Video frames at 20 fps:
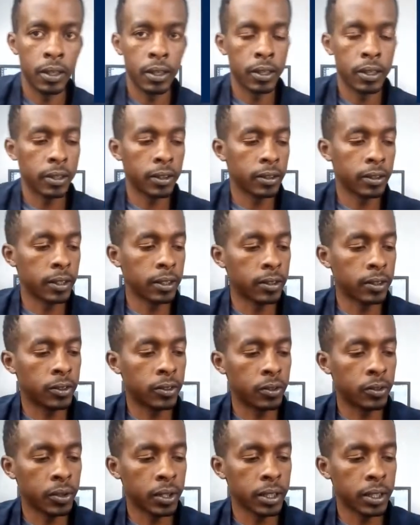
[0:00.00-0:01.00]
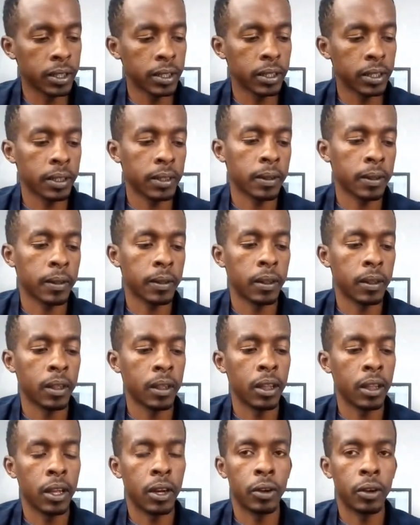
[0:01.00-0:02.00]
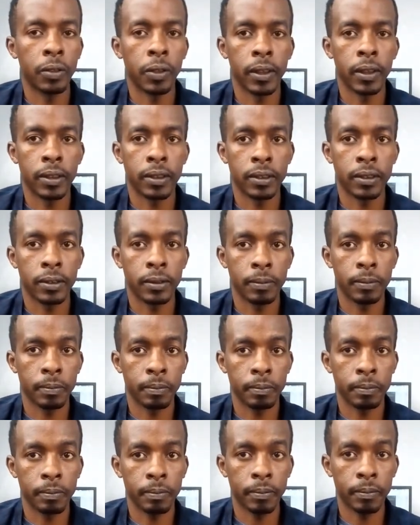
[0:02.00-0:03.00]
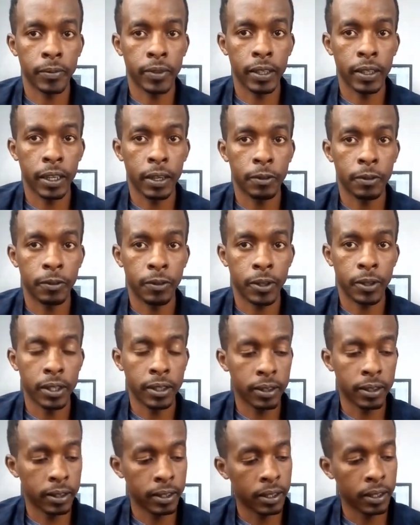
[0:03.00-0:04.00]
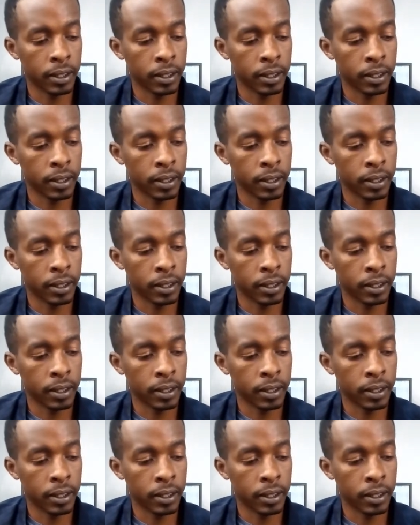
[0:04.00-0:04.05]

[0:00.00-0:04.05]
6th string on the second fret.